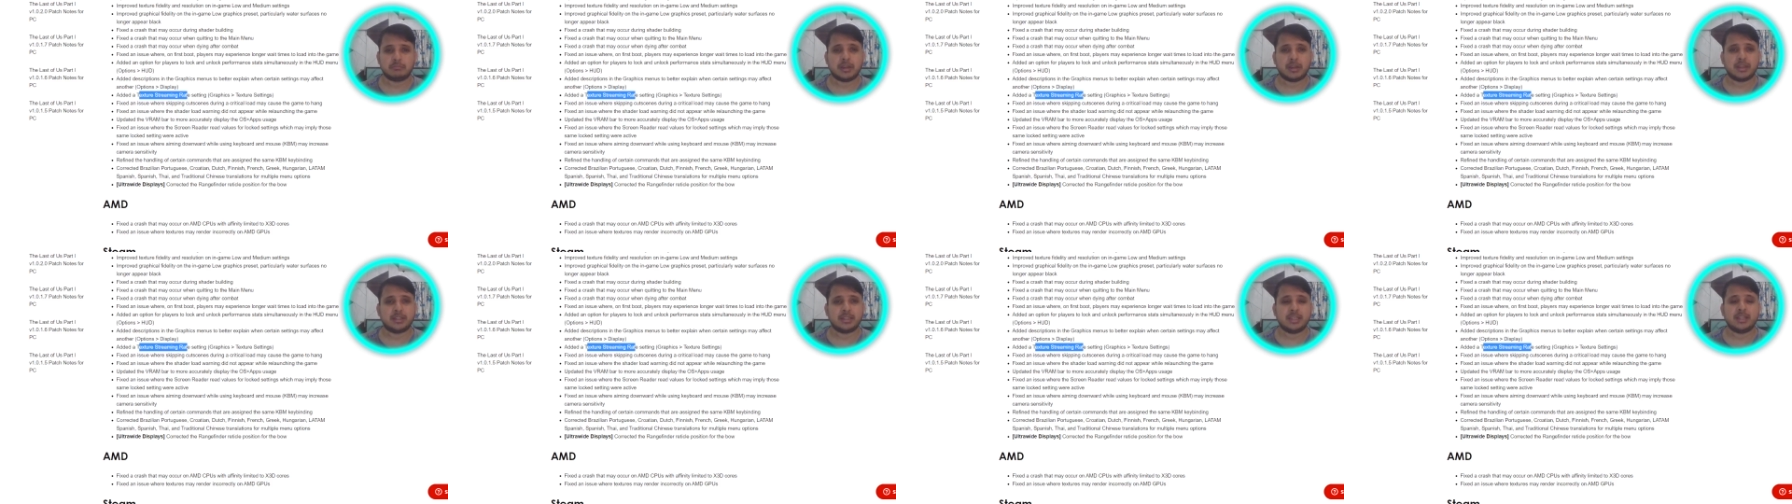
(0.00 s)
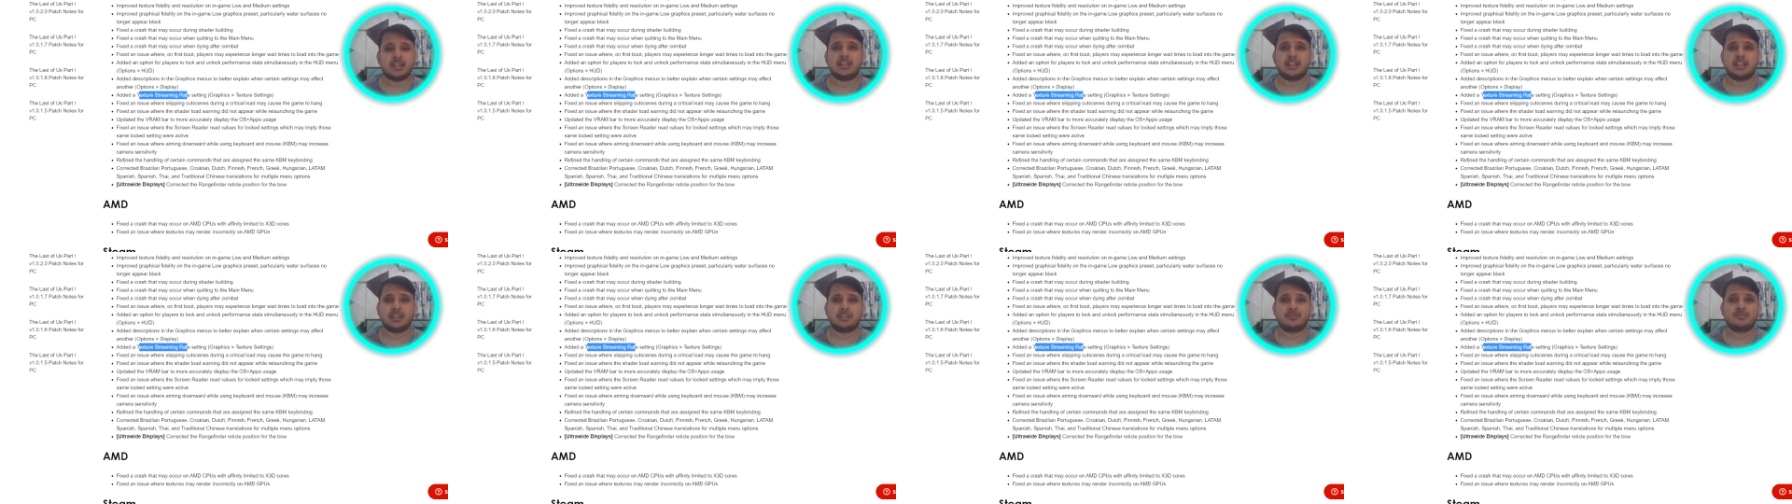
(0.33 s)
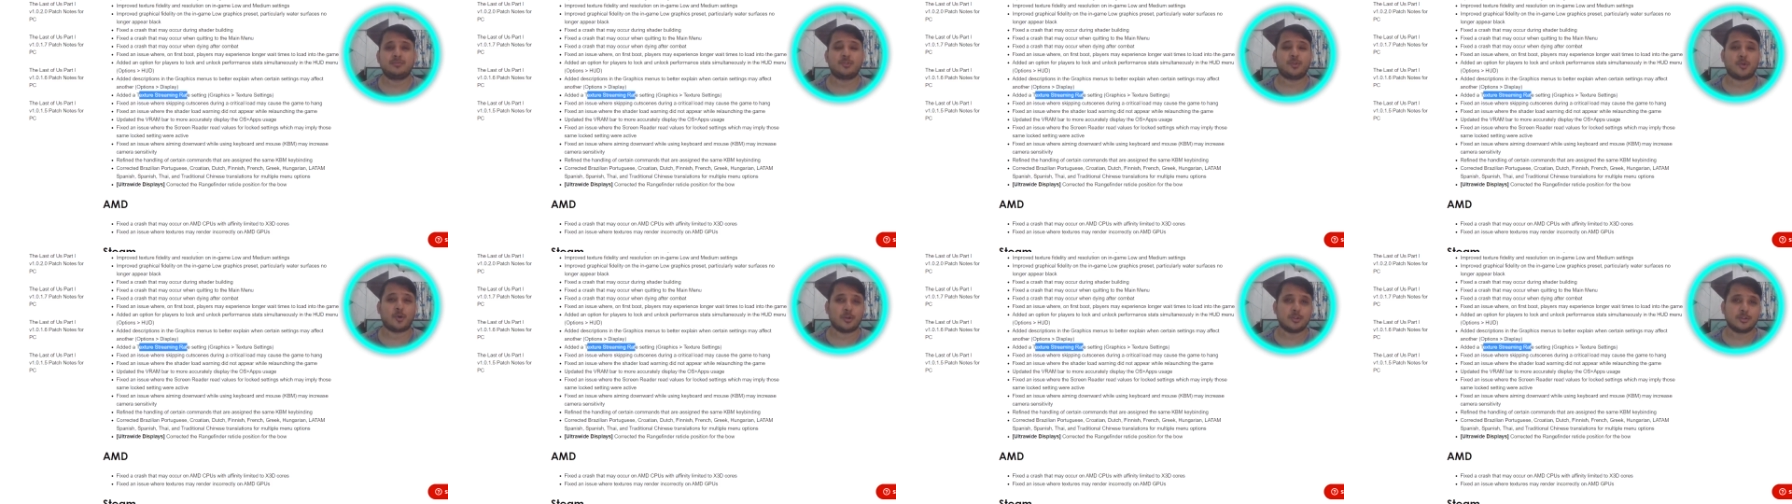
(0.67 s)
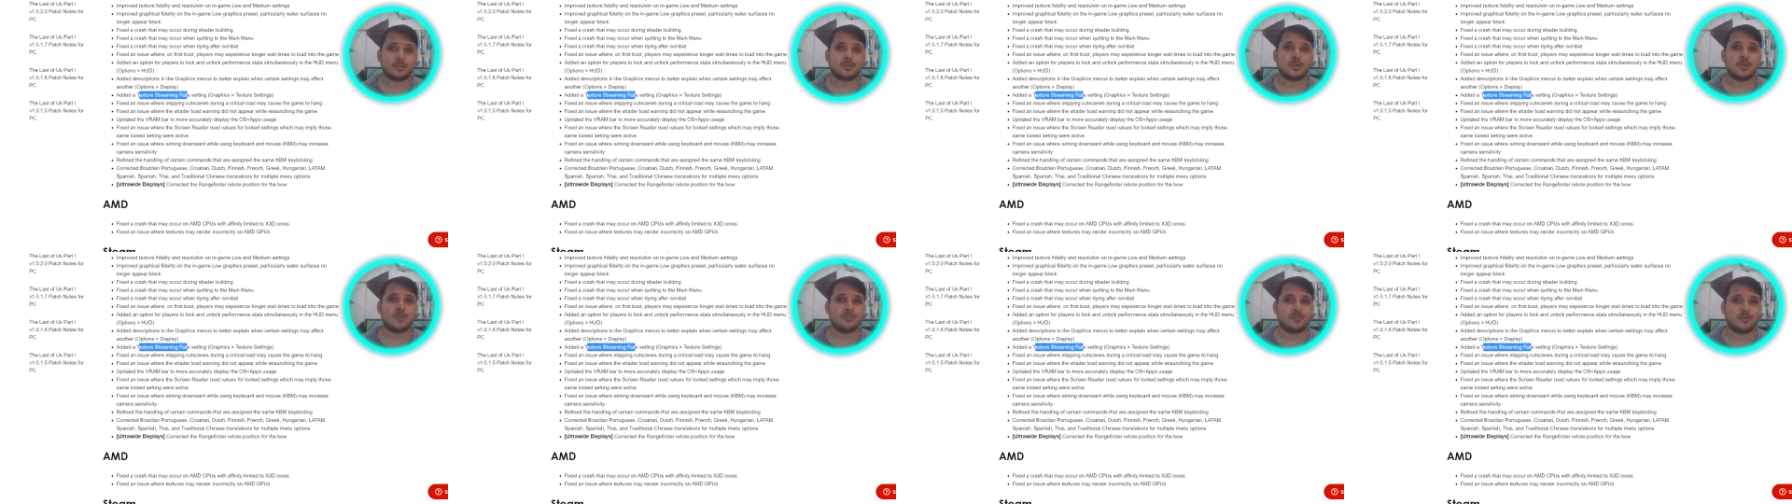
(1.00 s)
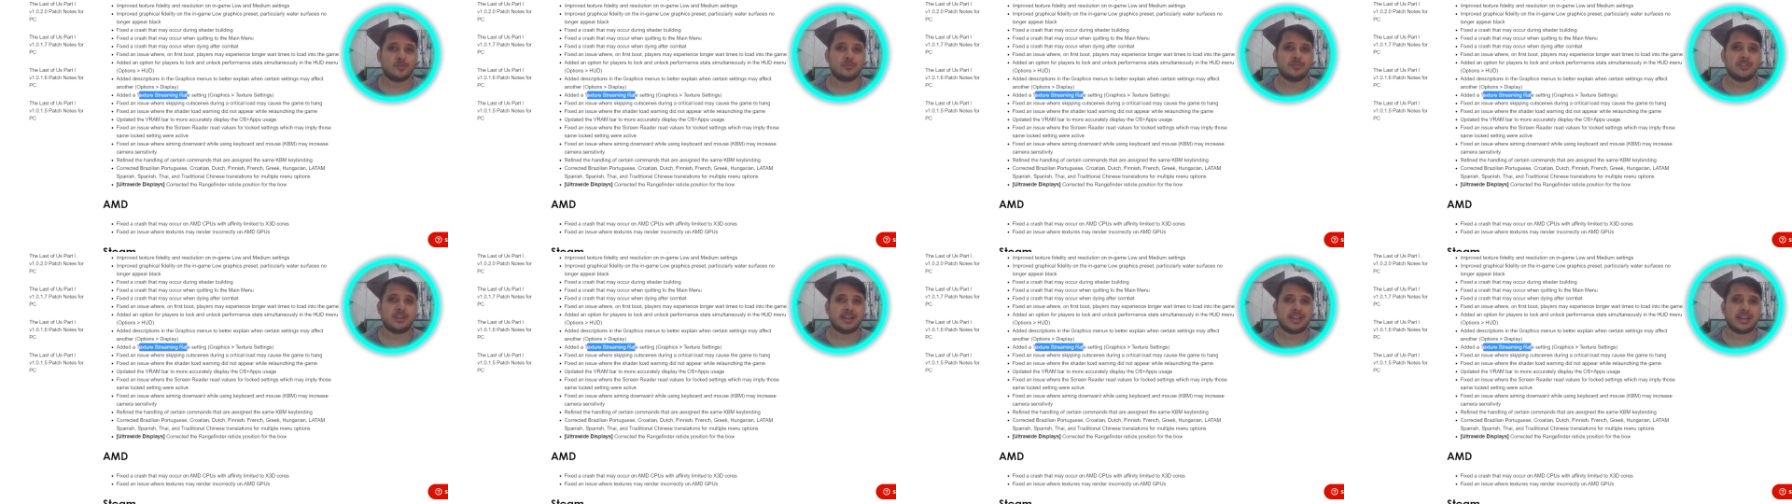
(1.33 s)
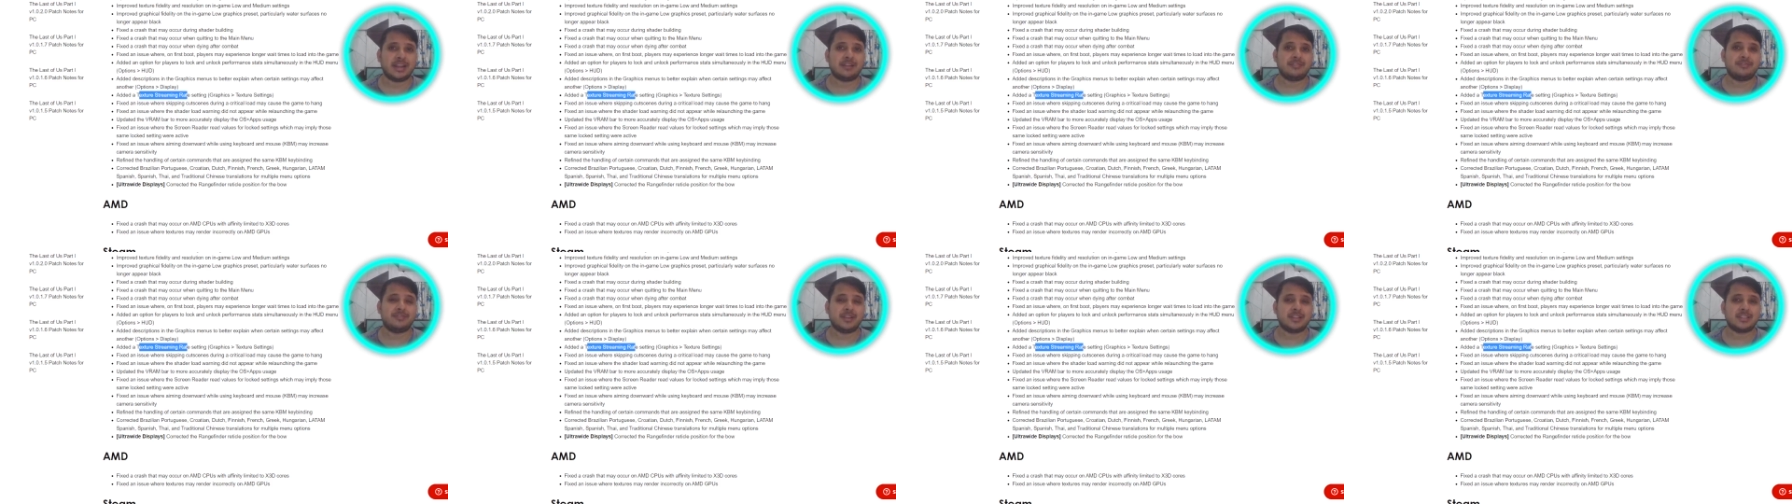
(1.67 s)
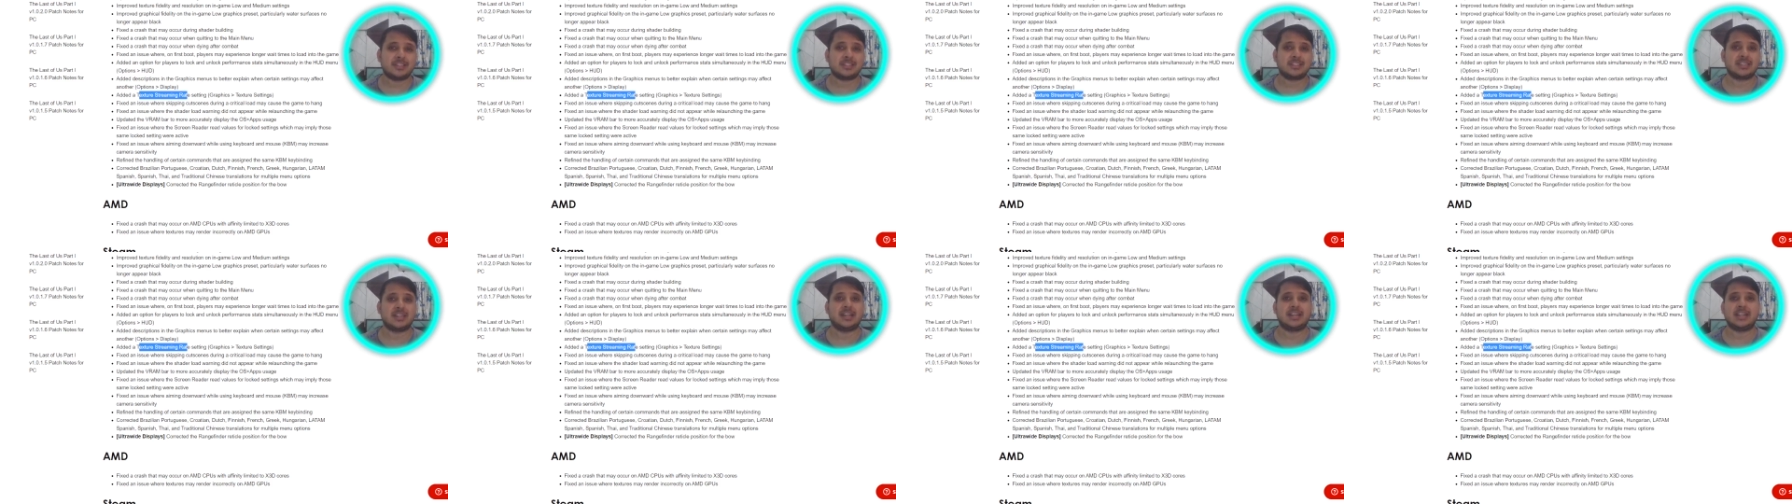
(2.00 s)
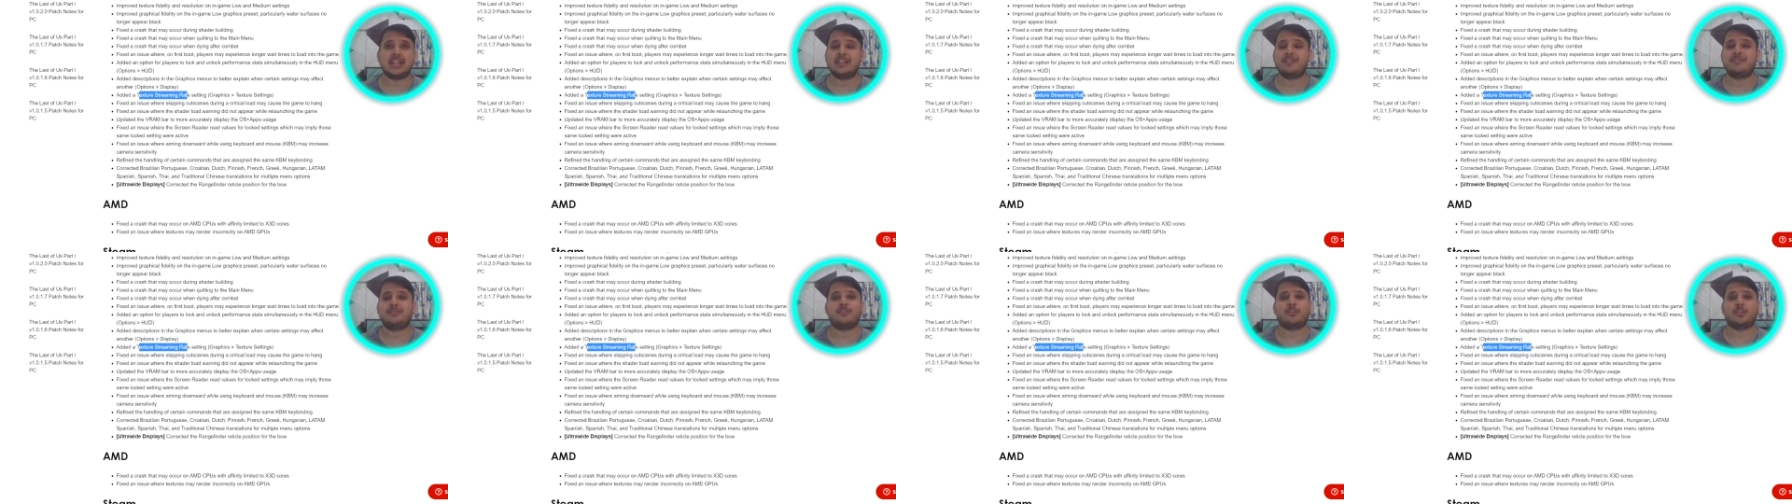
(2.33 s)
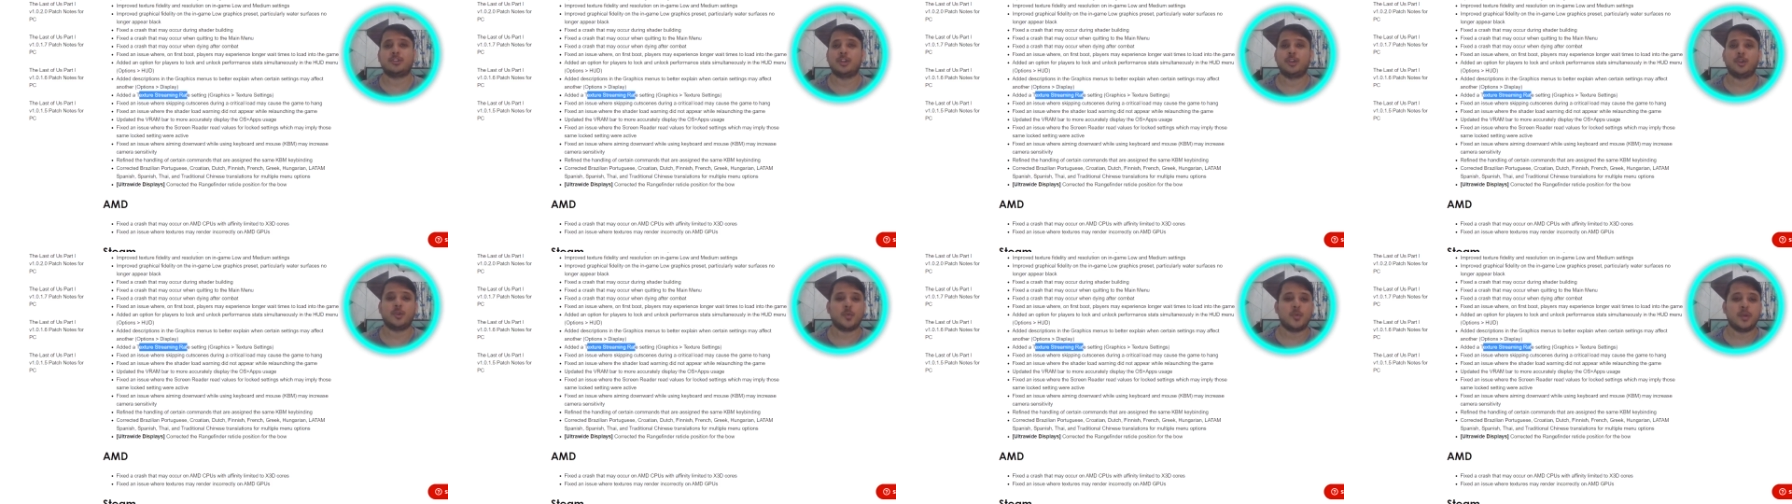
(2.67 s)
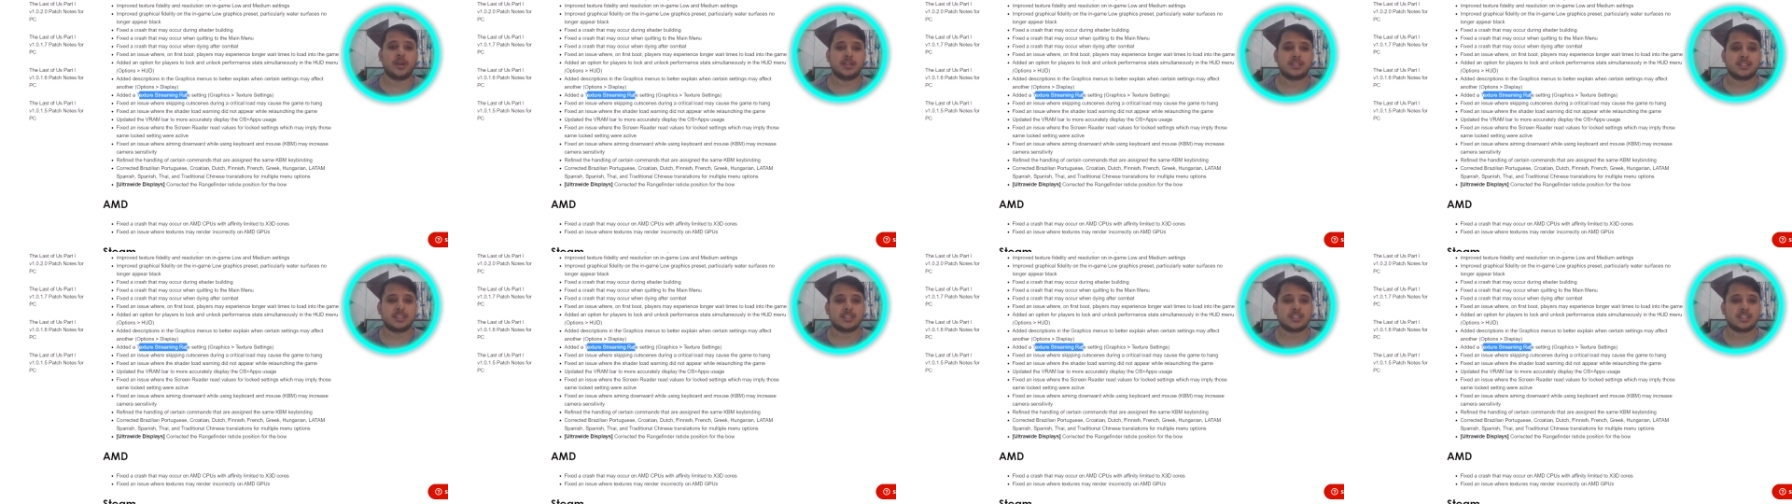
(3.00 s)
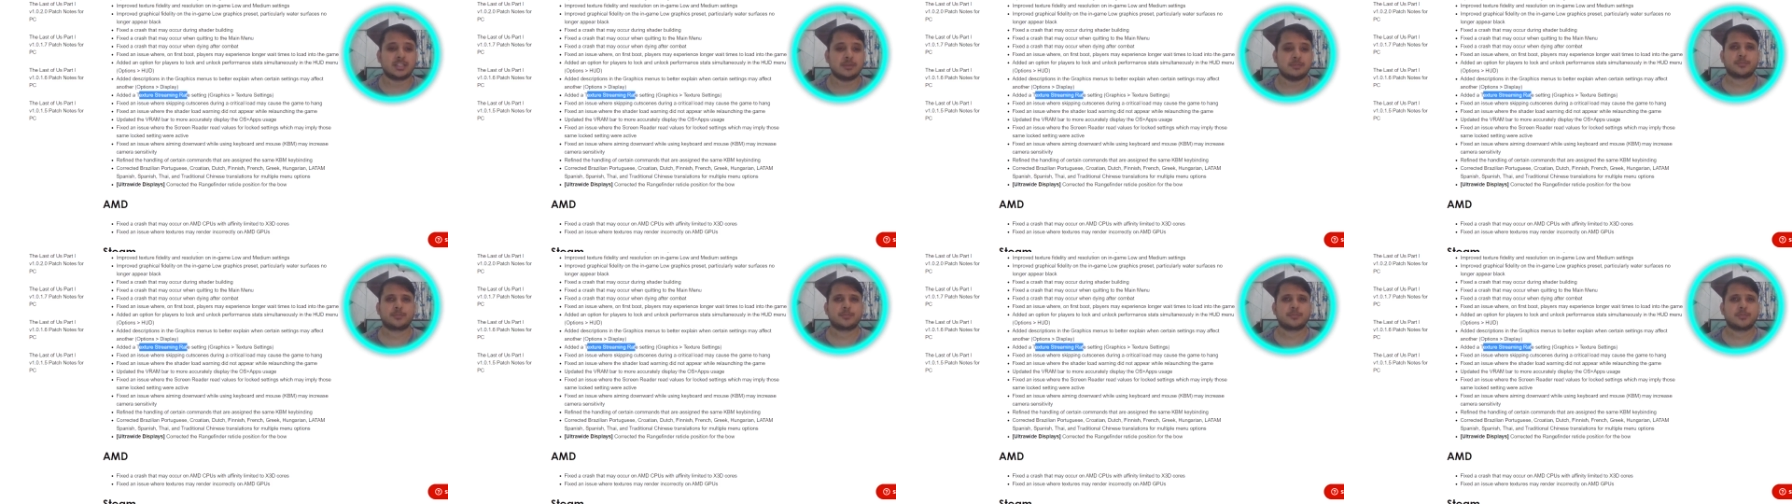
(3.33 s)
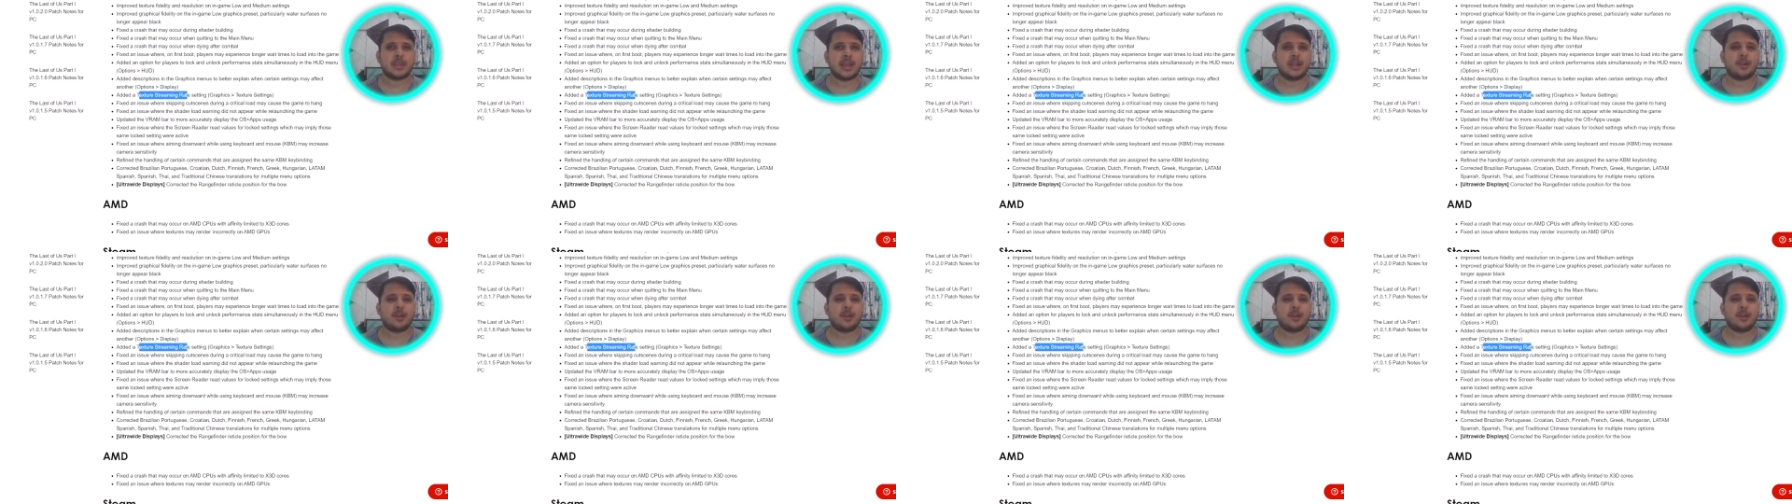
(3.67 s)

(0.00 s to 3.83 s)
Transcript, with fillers: I think this would also improve the graphics certainly for the low end system.